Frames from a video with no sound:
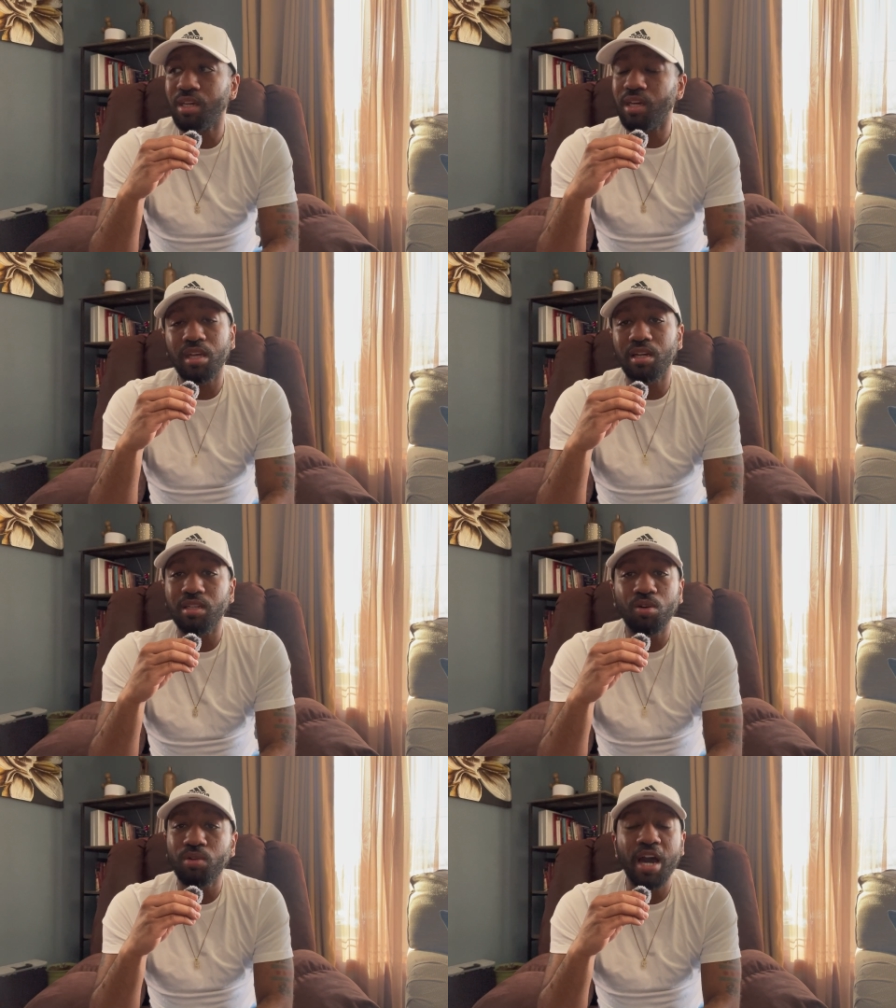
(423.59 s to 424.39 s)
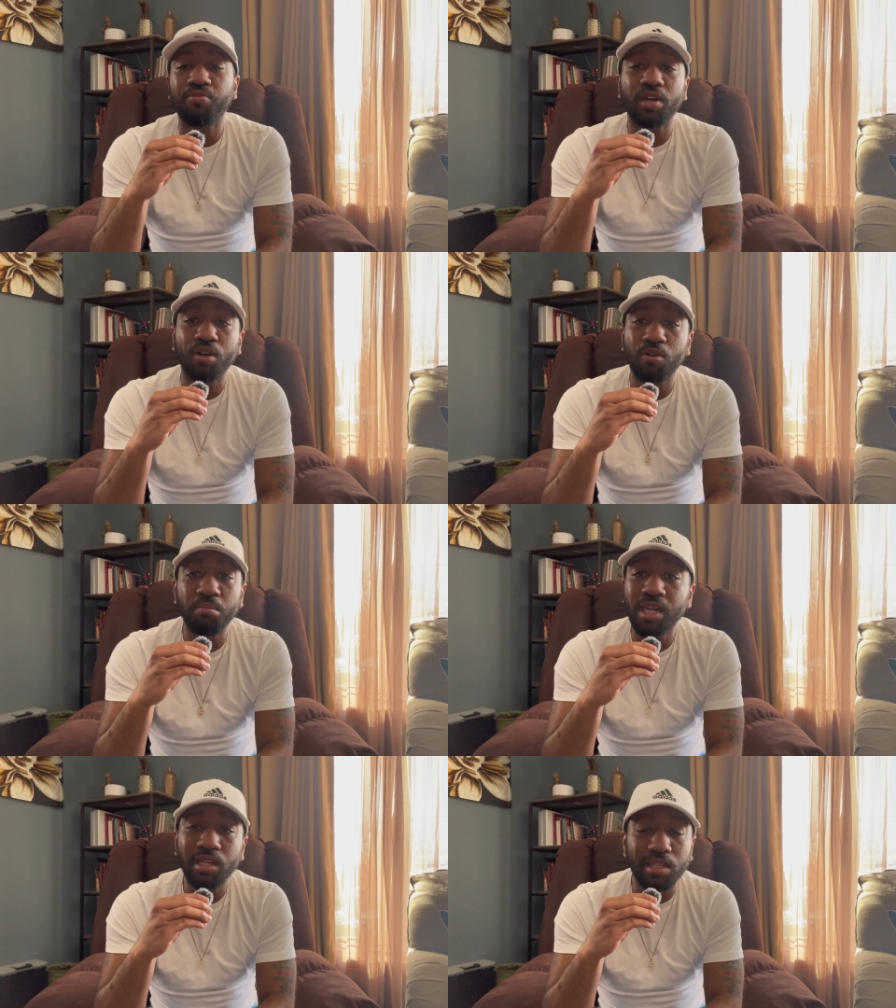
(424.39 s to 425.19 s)
Your life ain't going to
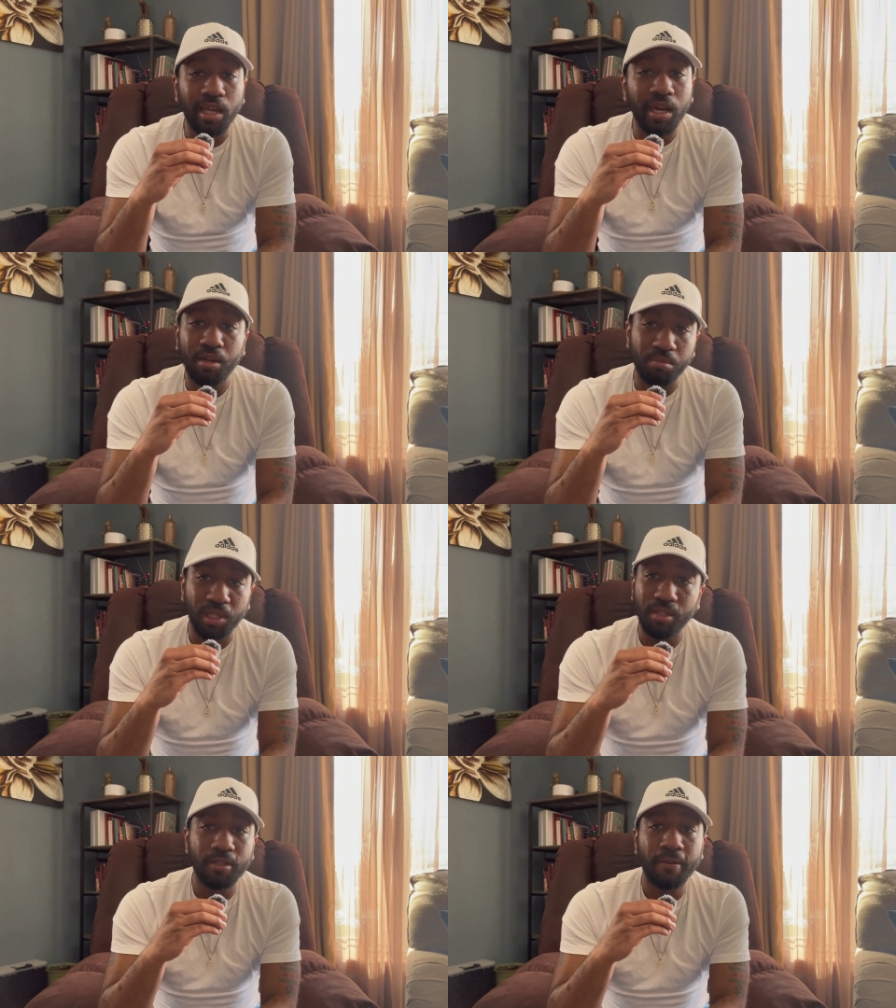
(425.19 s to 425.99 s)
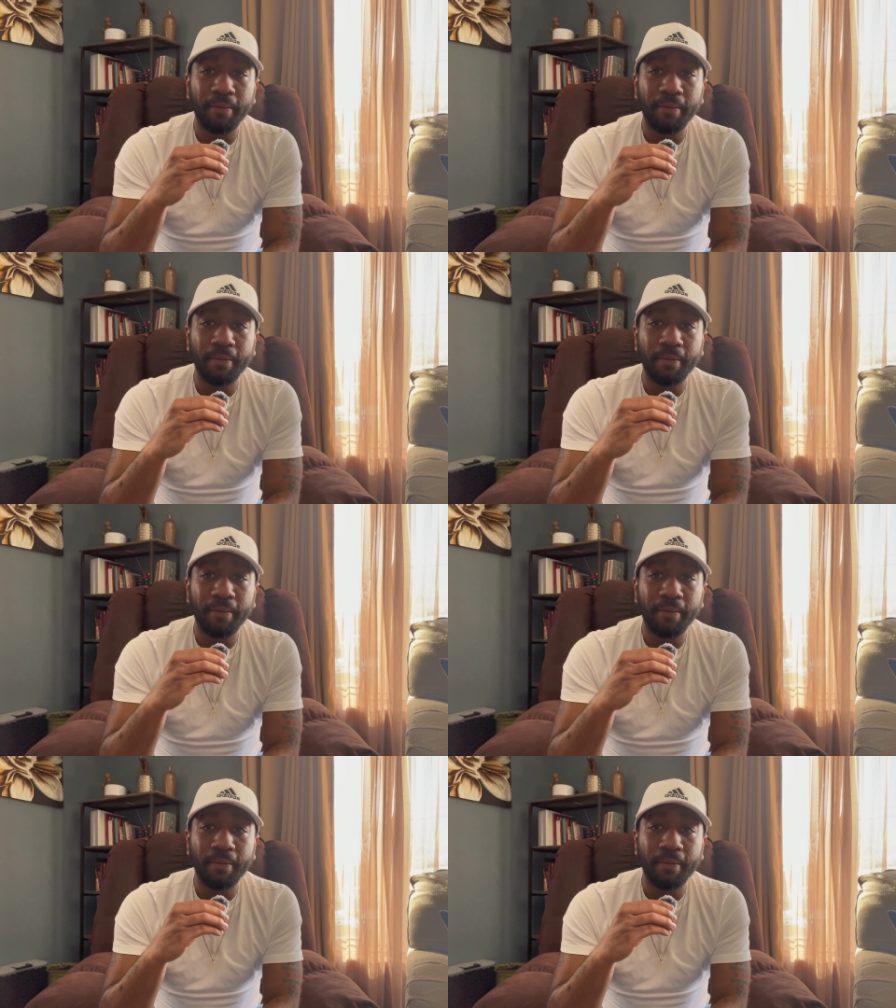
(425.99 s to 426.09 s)
mean a damn, bro.